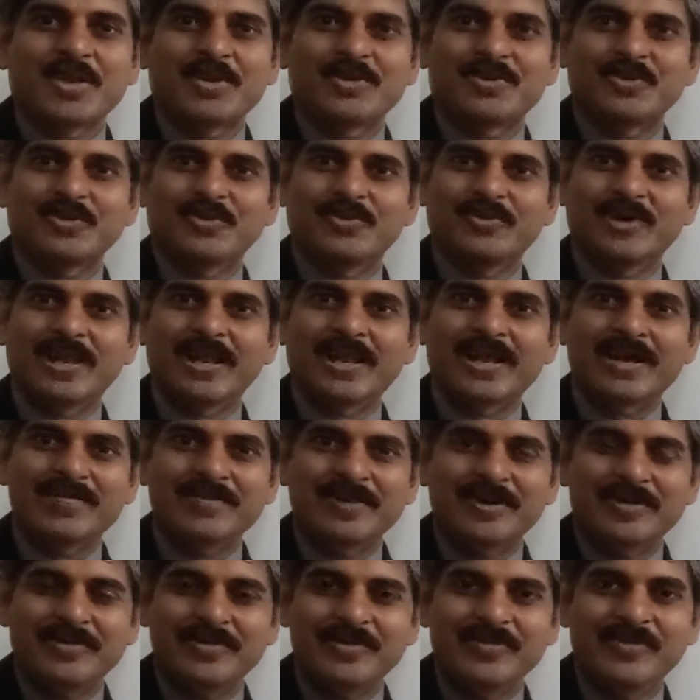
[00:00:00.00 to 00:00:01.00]
So
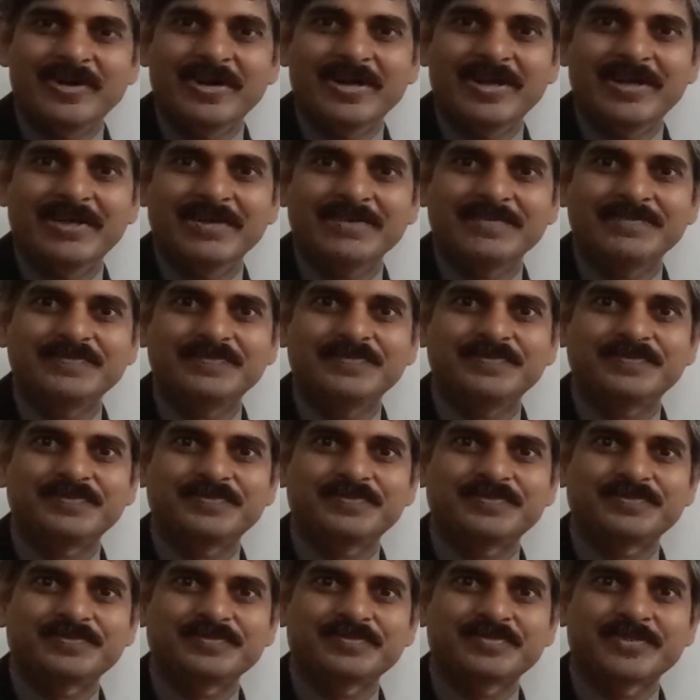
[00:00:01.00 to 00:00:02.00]
welcome everyone
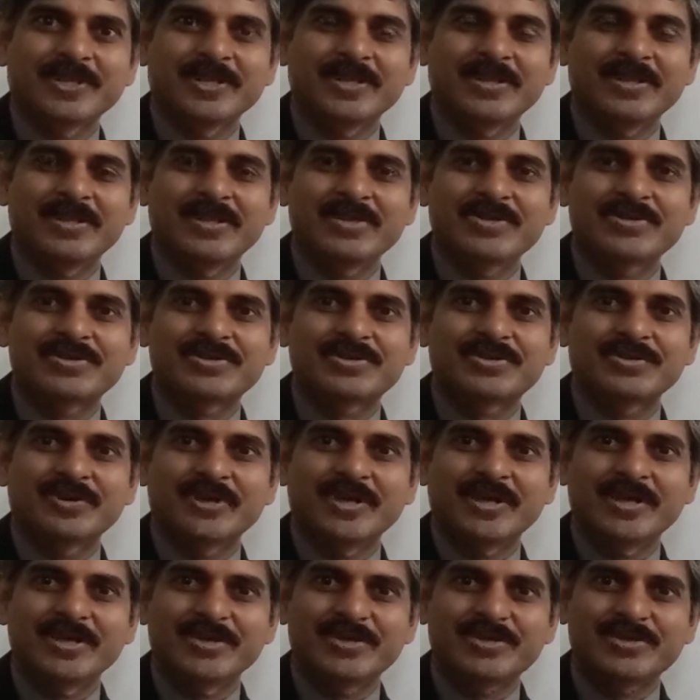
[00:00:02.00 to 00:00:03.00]
in this
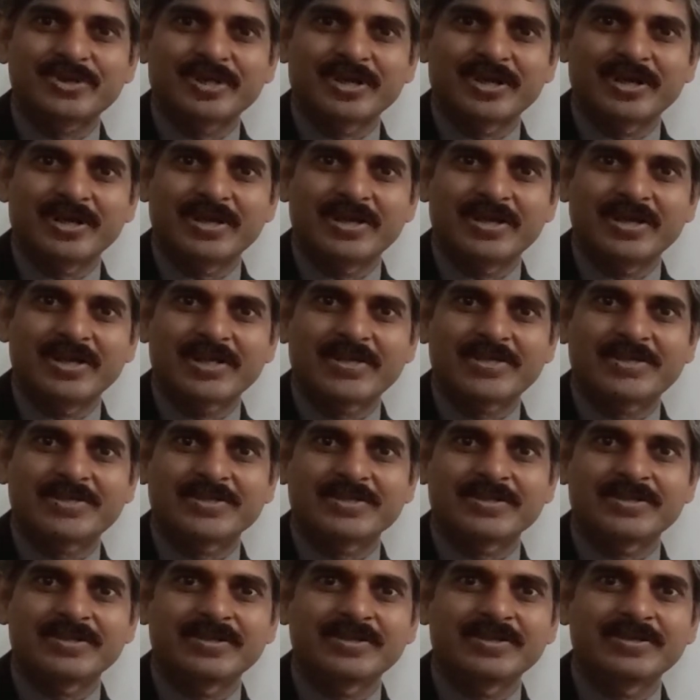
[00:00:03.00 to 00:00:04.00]
today's
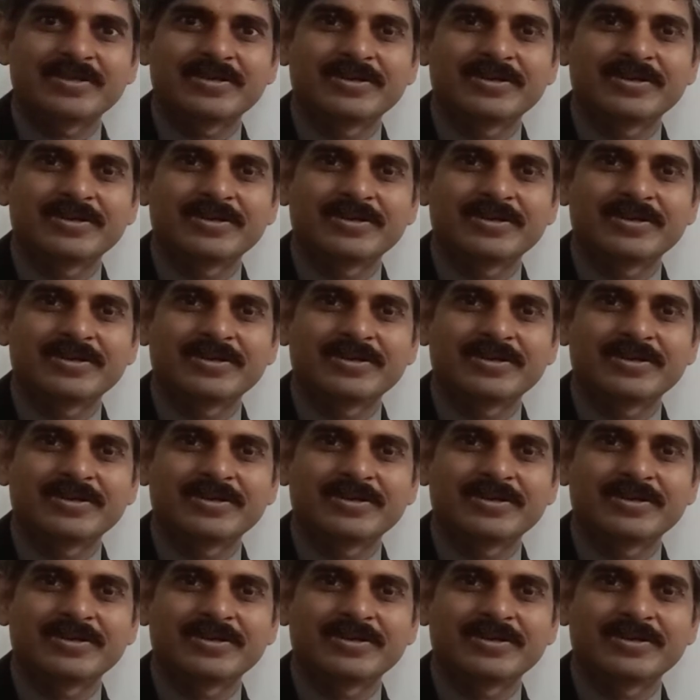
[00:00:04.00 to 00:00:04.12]
lecture